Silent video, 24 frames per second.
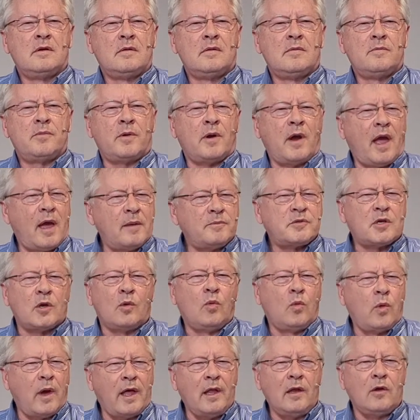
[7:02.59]
perhaps a
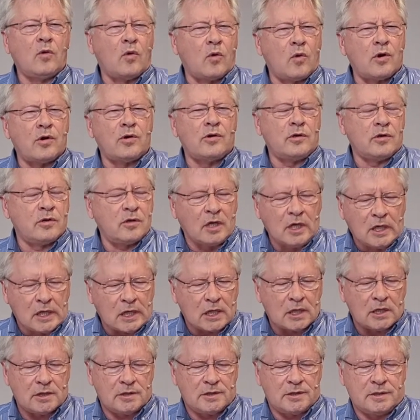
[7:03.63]
well ordered
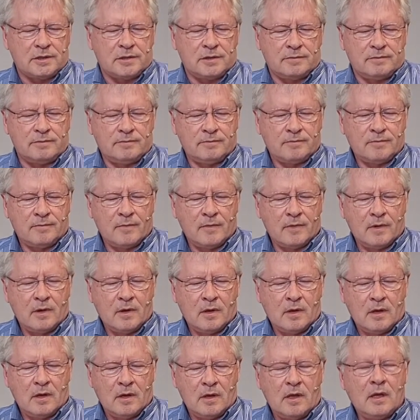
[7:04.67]
garden,
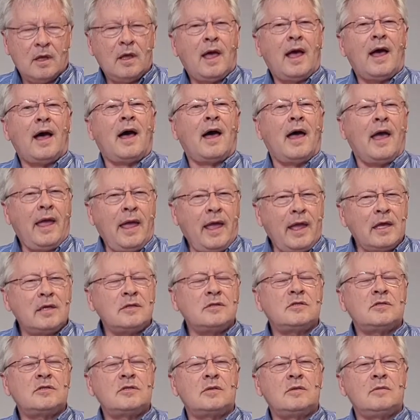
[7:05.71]
a
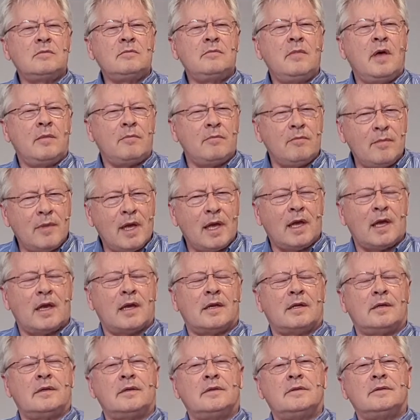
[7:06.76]
handsome
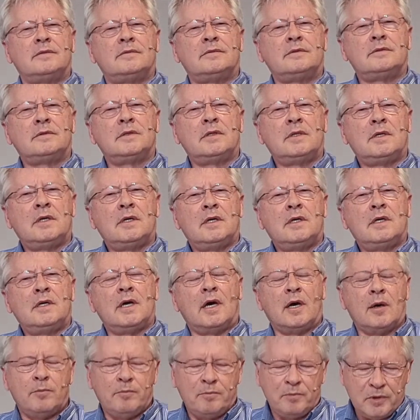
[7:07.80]
man,
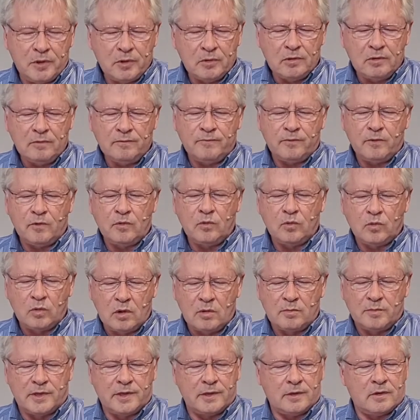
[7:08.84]
a beautiful
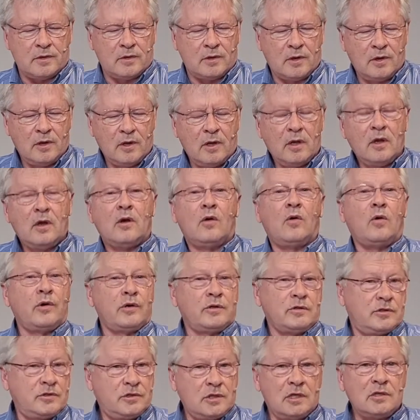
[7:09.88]
woman or
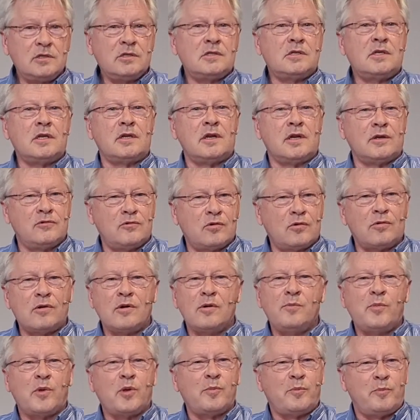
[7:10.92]
just an
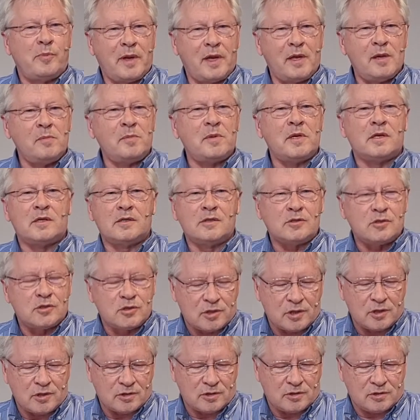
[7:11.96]
adorable baby in
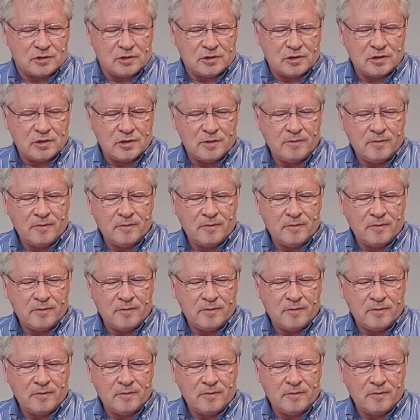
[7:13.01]
church.